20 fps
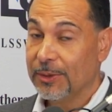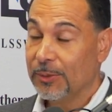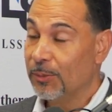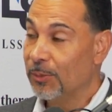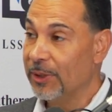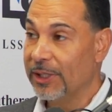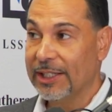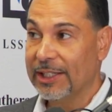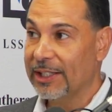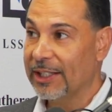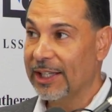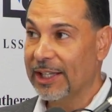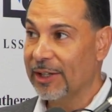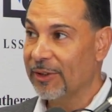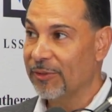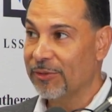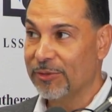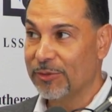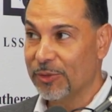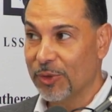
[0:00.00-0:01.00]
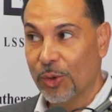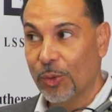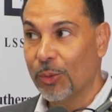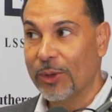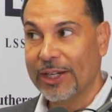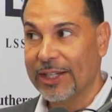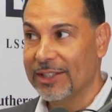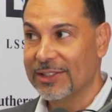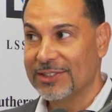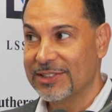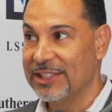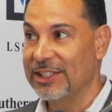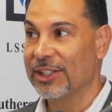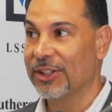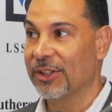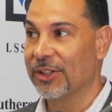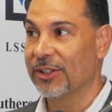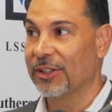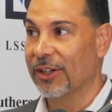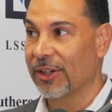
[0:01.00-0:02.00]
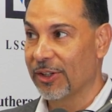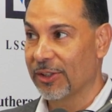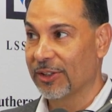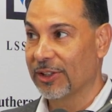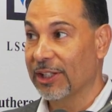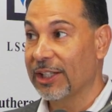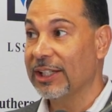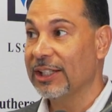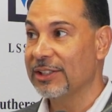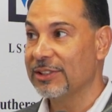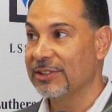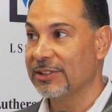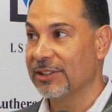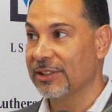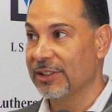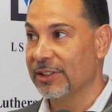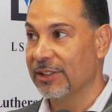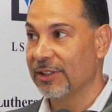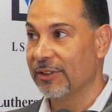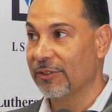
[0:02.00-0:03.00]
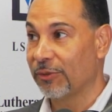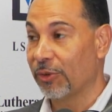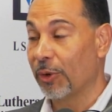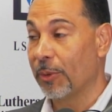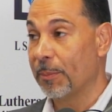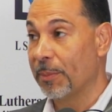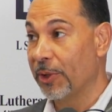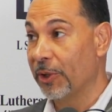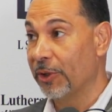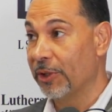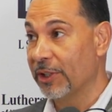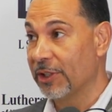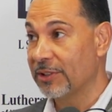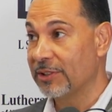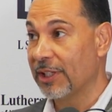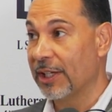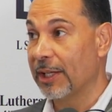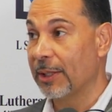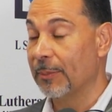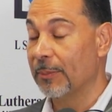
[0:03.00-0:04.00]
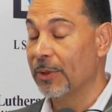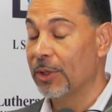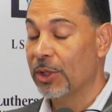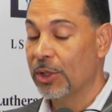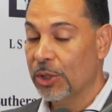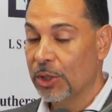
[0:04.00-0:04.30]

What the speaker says: we didn't have no way to see our clients for a period of time.